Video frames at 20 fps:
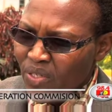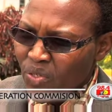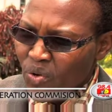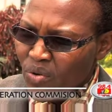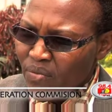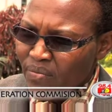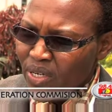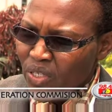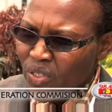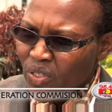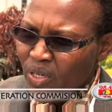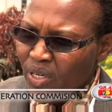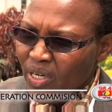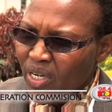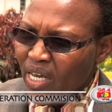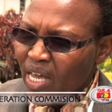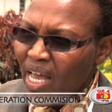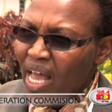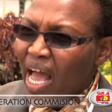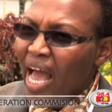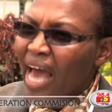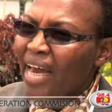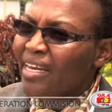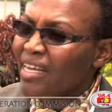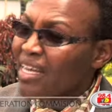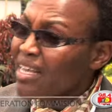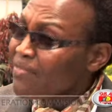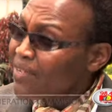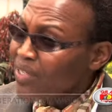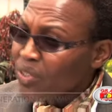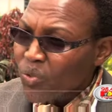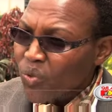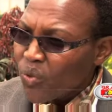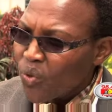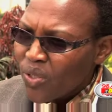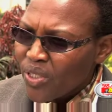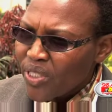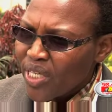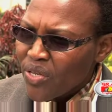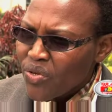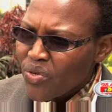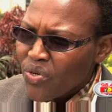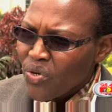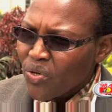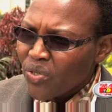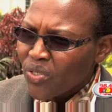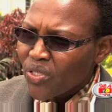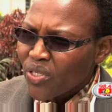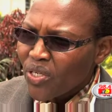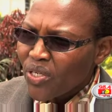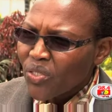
Commission and even to all the unions.